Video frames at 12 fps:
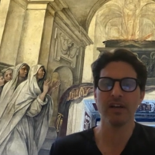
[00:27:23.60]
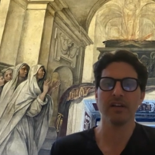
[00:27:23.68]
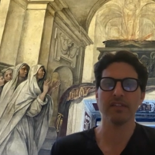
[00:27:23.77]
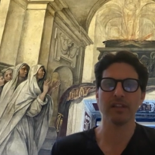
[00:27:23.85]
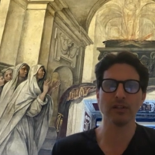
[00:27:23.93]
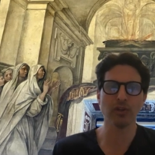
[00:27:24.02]

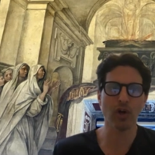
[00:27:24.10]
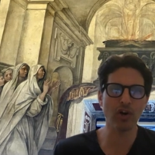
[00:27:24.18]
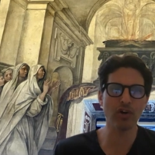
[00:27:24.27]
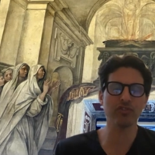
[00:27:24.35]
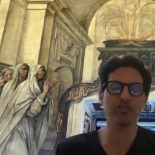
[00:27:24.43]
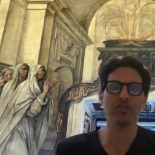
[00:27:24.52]
the
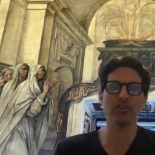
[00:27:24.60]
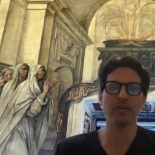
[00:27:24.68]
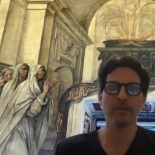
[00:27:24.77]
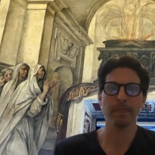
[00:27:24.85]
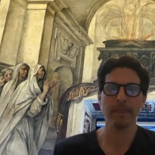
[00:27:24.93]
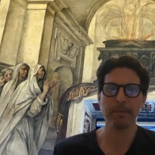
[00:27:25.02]

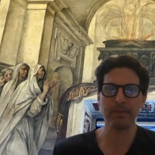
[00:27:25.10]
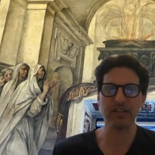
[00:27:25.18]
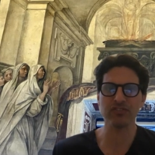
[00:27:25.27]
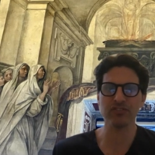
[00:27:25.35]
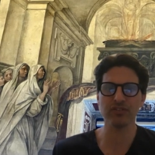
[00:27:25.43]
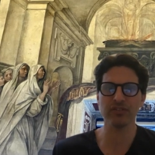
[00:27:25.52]
larger
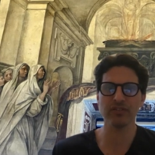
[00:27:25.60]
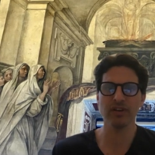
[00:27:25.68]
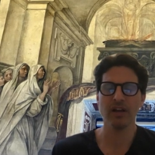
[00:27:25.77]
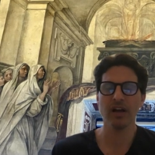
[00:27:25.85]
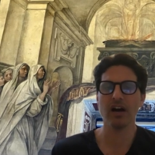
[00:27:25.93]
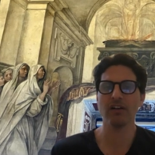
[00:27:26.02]
picture
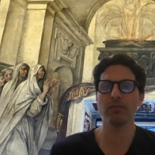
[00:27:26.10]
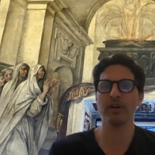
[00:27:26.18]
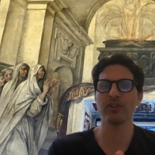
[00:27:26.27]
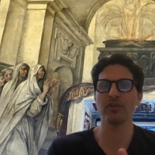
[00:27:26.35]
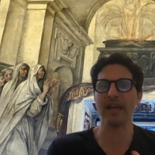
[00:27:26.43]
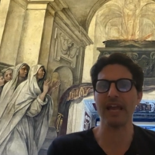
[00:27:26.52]
of
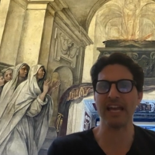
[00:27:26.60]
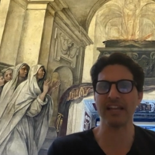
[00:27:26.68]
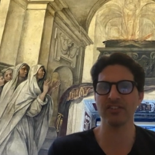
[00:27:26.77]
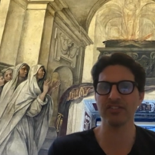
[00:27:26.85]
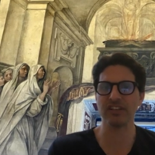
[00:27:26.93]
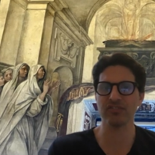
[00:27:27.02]
what your
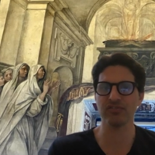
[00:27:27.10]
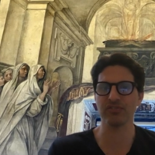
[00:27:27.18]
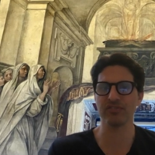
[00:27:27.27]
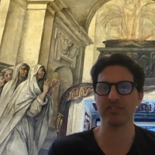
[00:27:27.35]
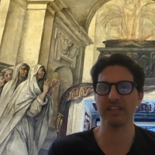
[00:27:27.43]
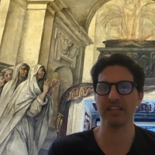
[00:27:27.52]

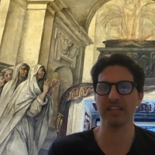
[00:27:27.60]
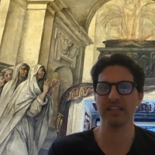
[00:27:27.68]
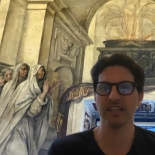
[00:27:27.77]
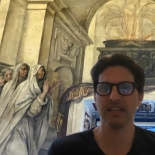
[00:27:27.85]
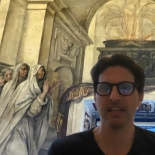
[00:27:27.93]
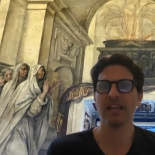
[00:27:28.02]
ancestors
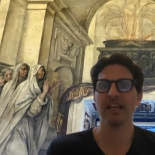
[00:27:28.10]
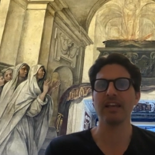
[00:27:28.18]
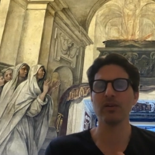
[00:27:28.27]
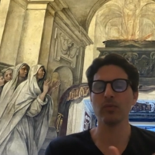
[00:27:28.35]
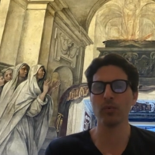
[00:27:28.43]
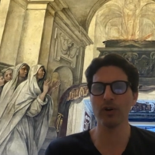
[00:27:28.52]
did, and
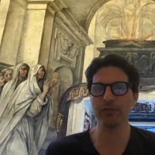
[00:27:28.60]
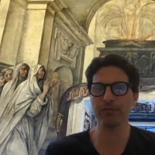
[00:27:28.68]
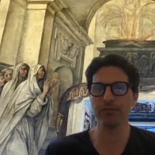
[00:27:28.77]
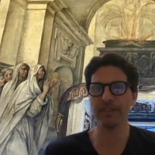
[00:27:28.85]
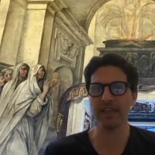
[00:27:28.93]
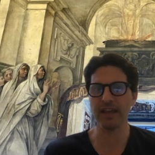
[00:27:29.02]
it worked
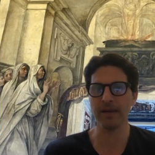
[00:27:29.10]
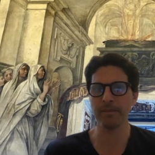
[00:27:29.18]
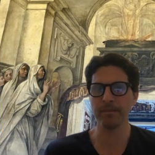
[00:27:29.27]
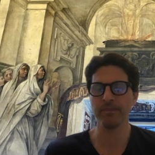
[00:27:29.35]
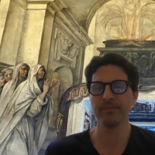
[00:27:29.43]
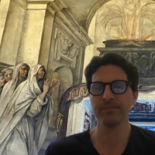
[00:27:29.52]
for
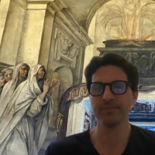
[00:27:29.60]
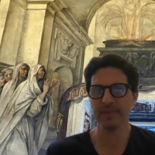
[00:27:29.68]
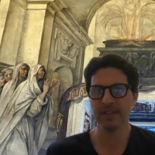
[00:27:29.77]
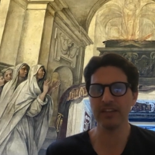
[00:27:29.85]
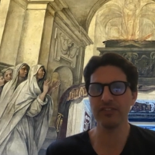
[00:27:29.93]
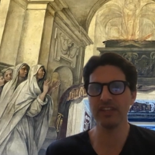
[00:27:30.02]
them.
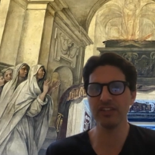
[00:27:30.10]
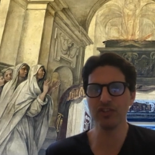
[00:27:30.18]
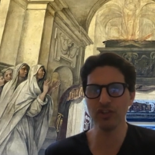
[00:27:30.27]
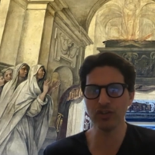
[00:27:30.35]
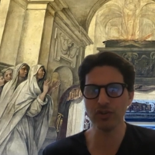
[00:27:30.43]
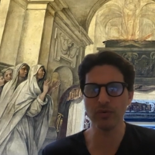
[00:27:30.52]
And then
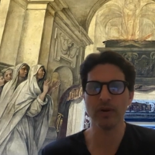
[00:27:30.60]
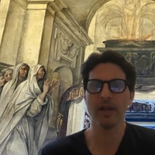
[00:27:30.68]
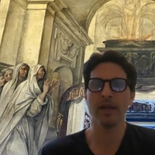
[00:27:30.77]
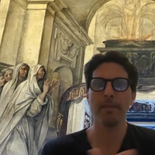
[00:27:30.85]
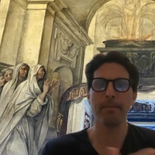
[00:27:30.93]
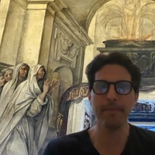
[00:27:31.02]
you,
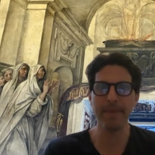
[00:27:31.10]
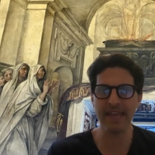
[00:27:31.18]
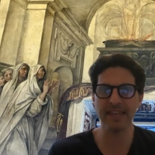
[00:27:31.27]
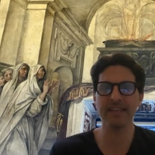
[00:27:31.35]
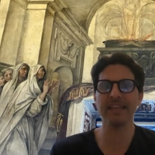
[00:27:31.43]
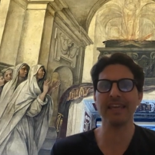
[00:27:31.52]

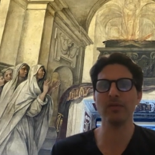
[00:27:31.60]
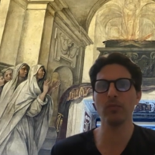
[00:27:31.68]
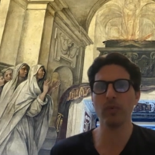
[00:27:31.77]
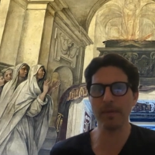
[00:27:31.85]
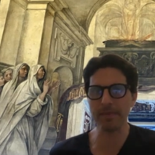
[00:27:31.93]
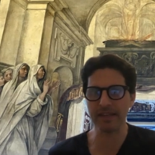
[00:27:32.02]
men and
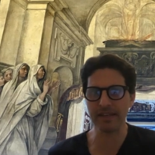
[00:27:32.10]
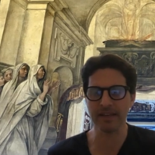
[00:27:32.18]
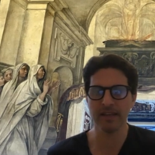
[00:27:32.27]
women,